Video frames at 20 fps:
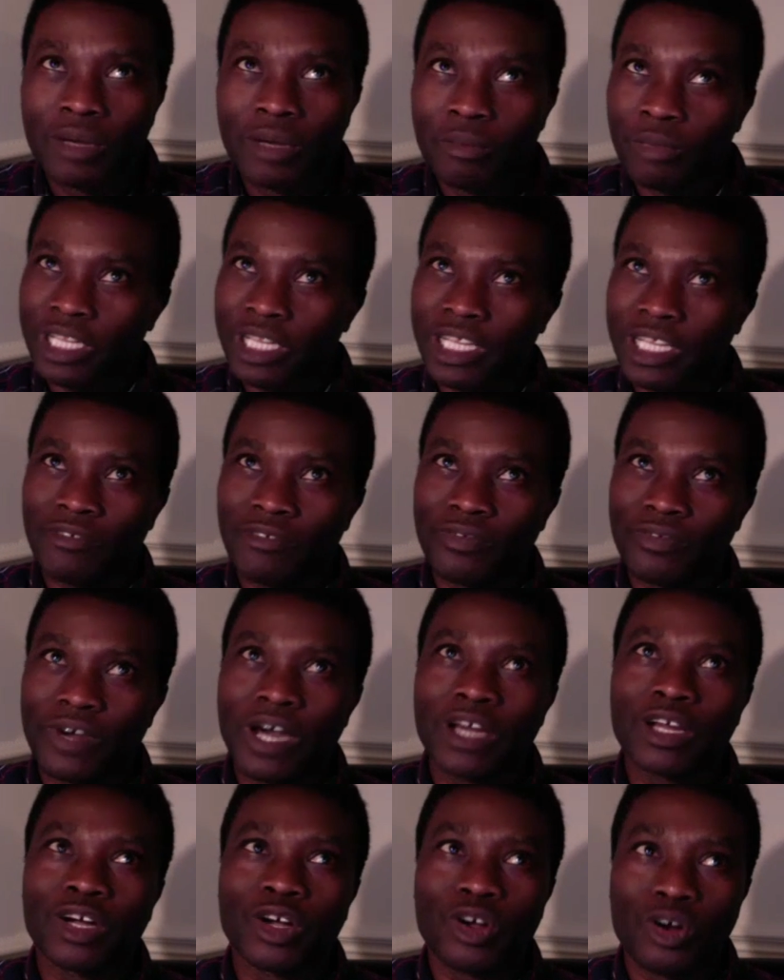But they have
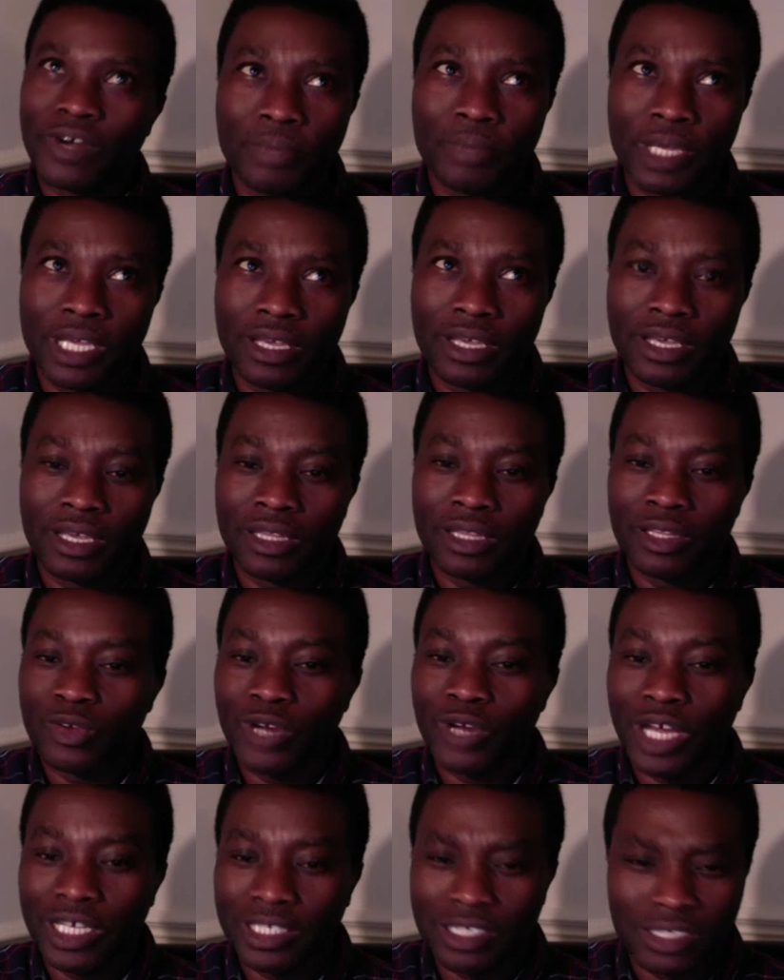found a copy in the
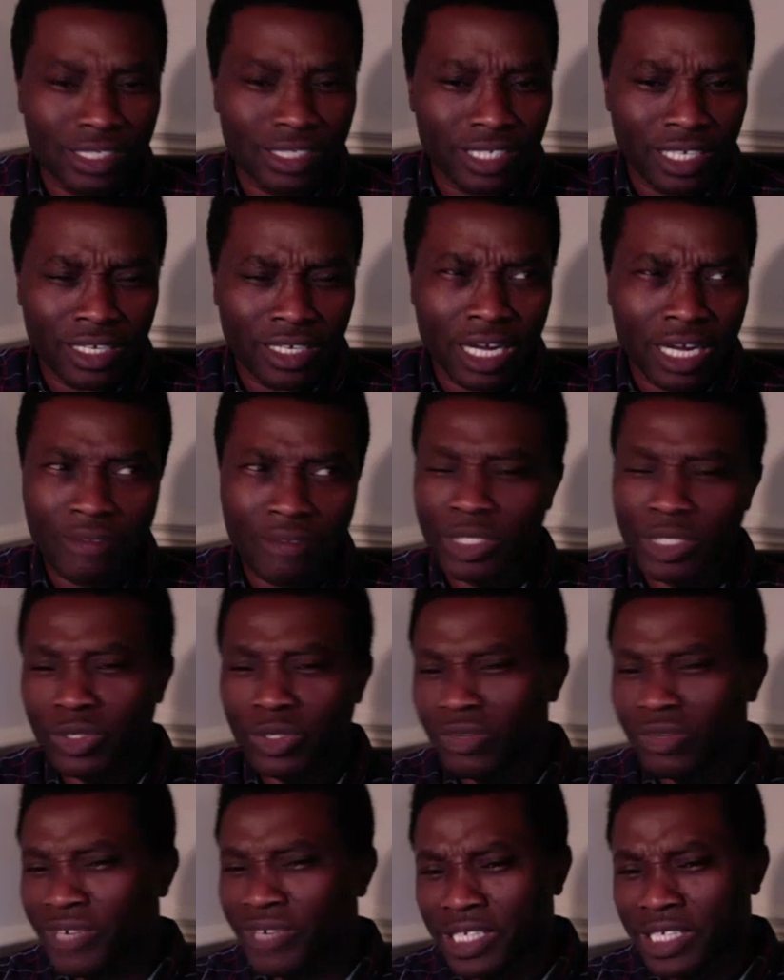United States Harvard
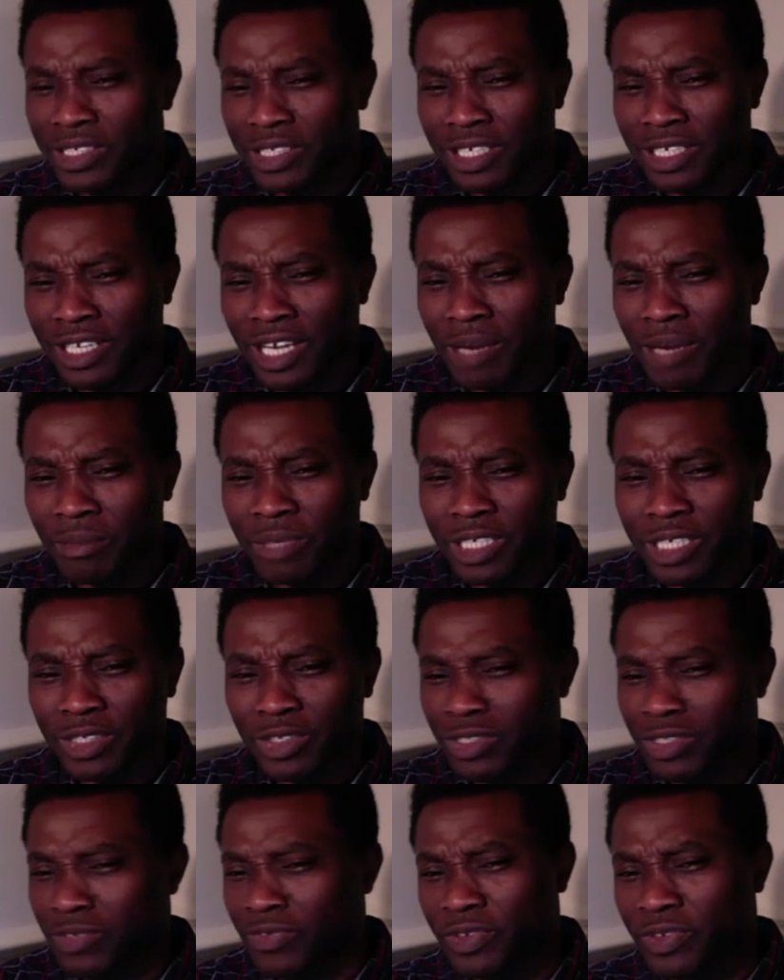University Library
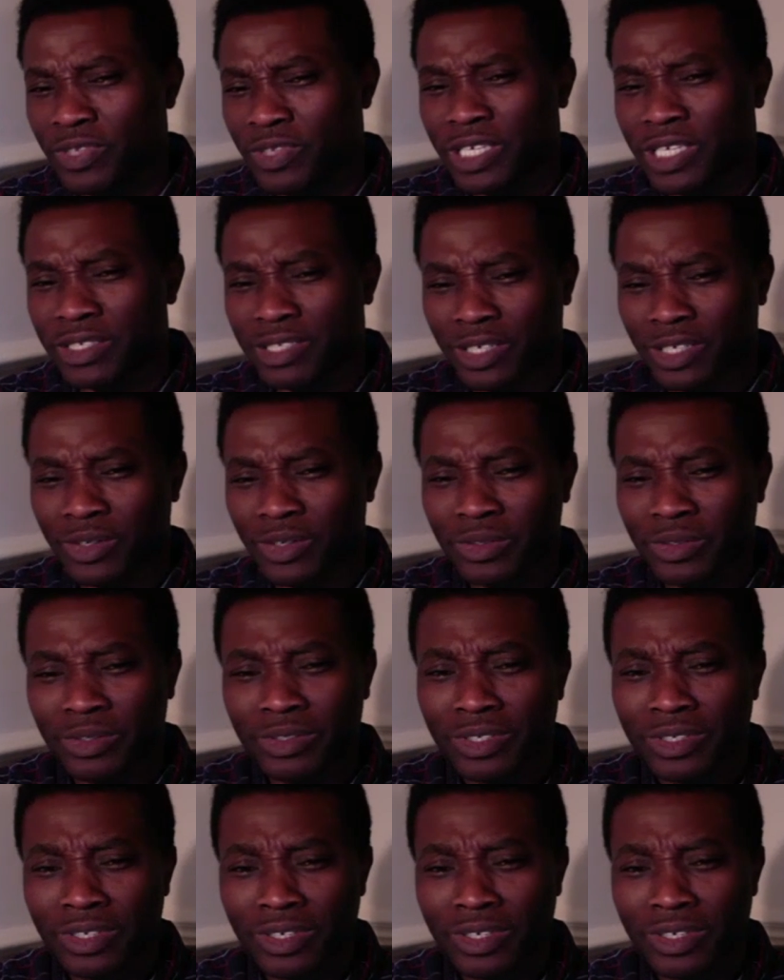just a few days ago,